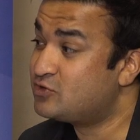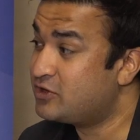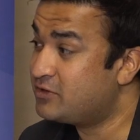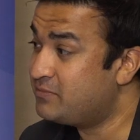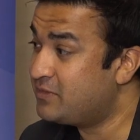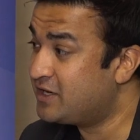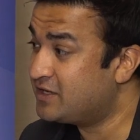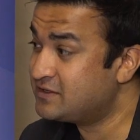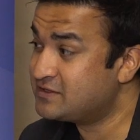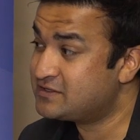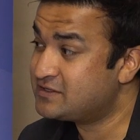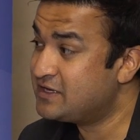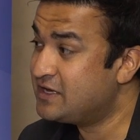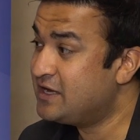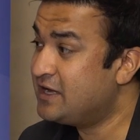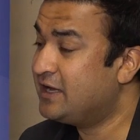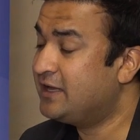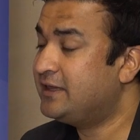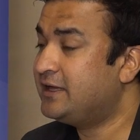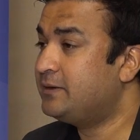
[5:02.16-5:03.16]
3 months.
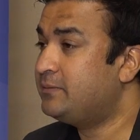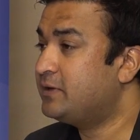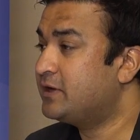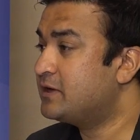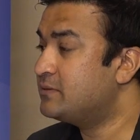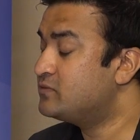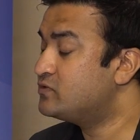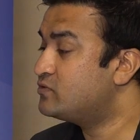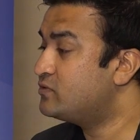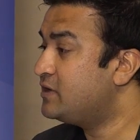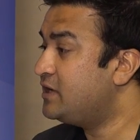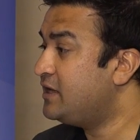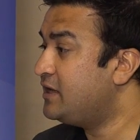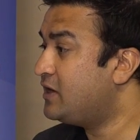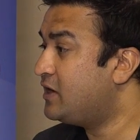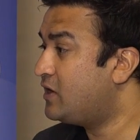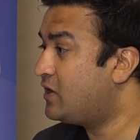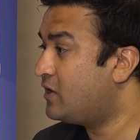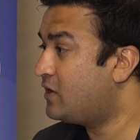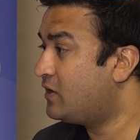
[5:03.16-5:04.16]
That becomes really
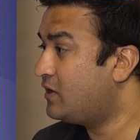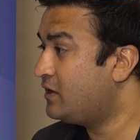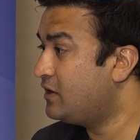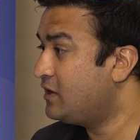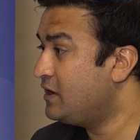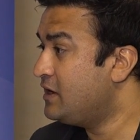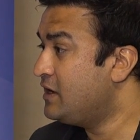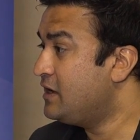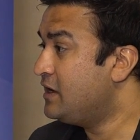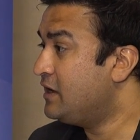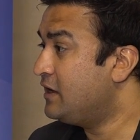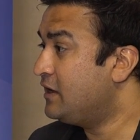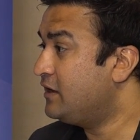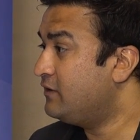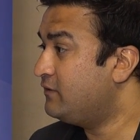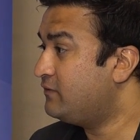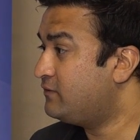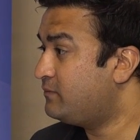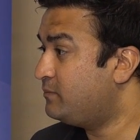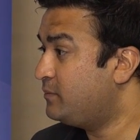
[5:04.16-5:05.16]
hard
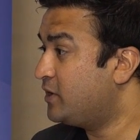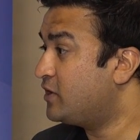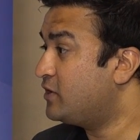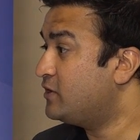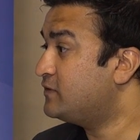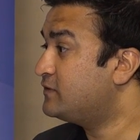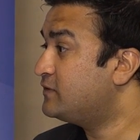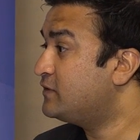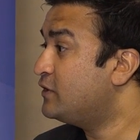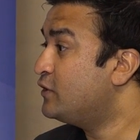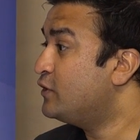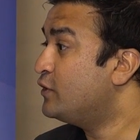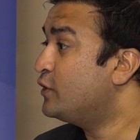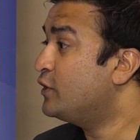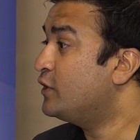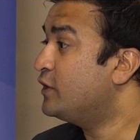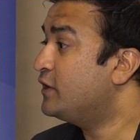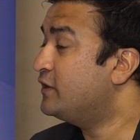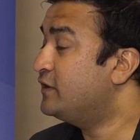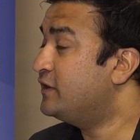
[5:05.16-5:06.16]
because
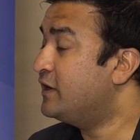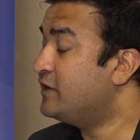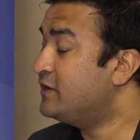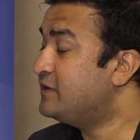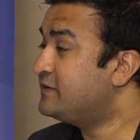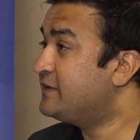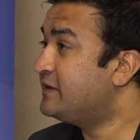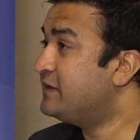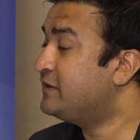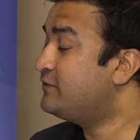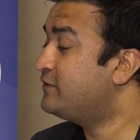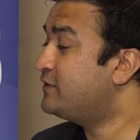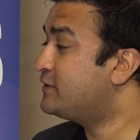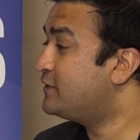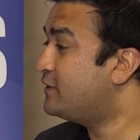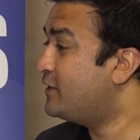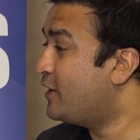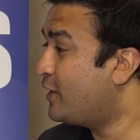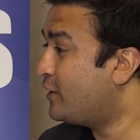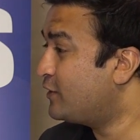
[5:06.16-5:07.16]
their incentive
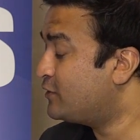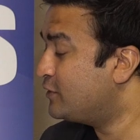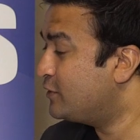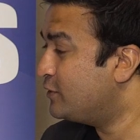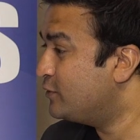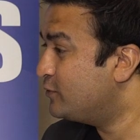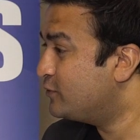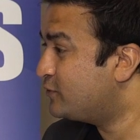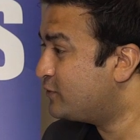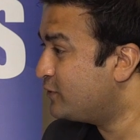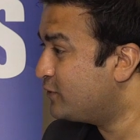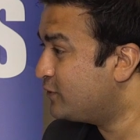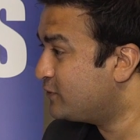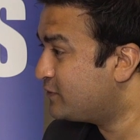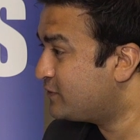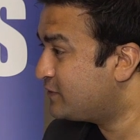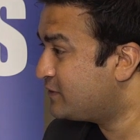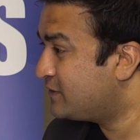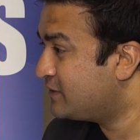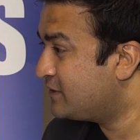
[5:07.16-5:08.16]
is not to lose
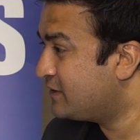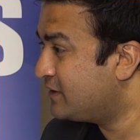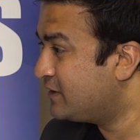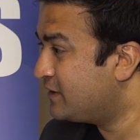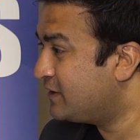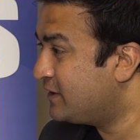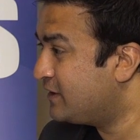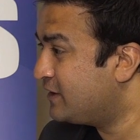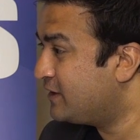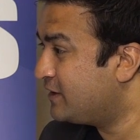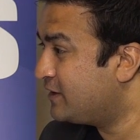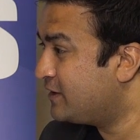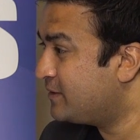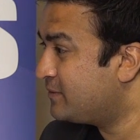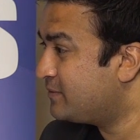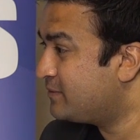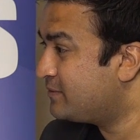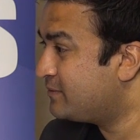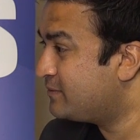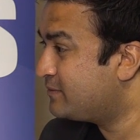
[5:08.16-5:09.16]
those
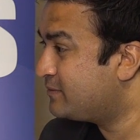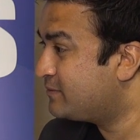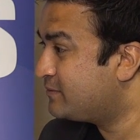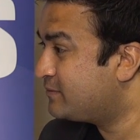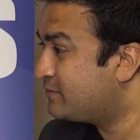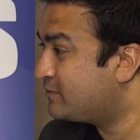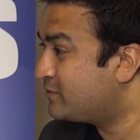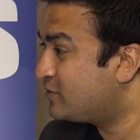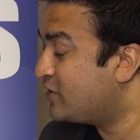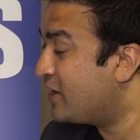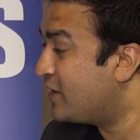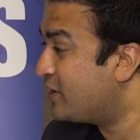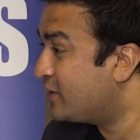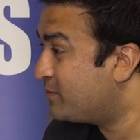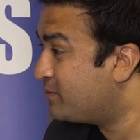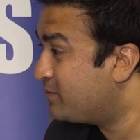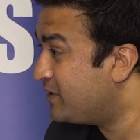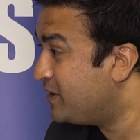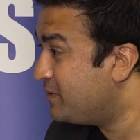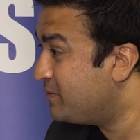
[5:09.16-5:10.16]

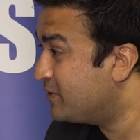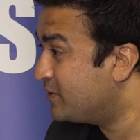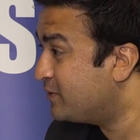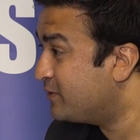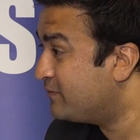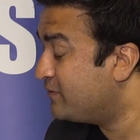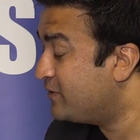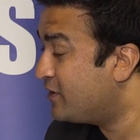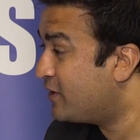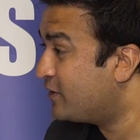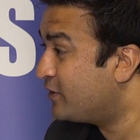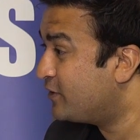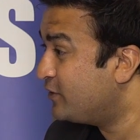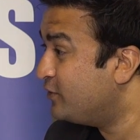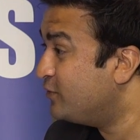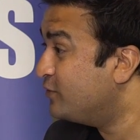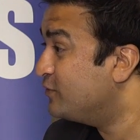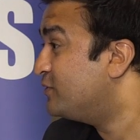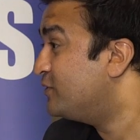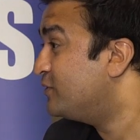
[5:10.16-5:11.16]
300 people who've not
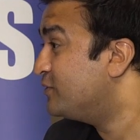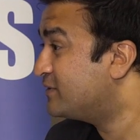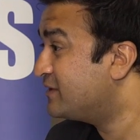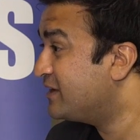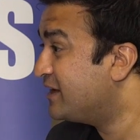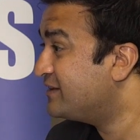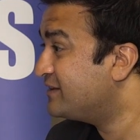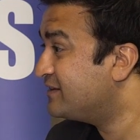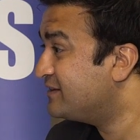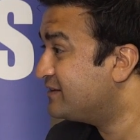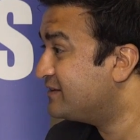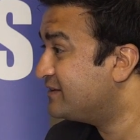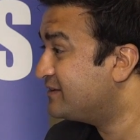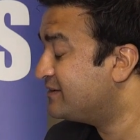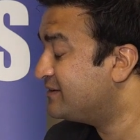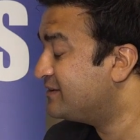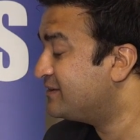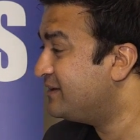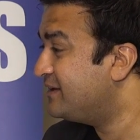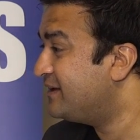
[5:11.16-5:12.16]
used those
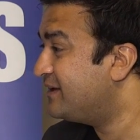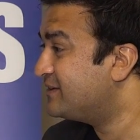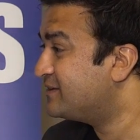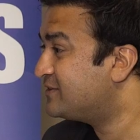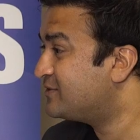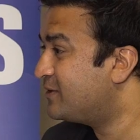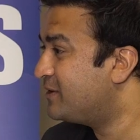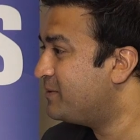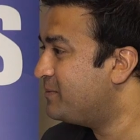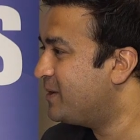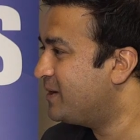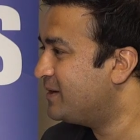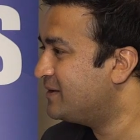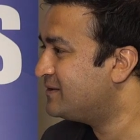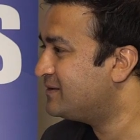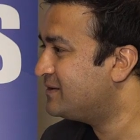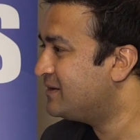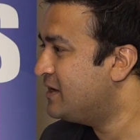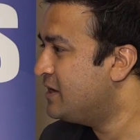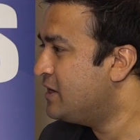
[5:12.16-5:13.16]
licenses in the last 3
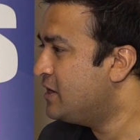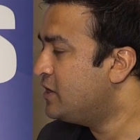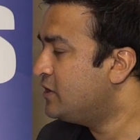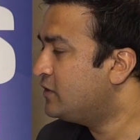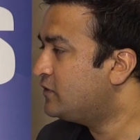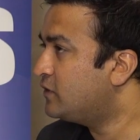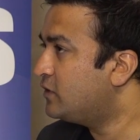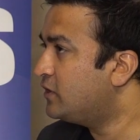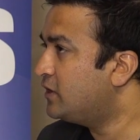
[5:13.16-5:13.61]
months. So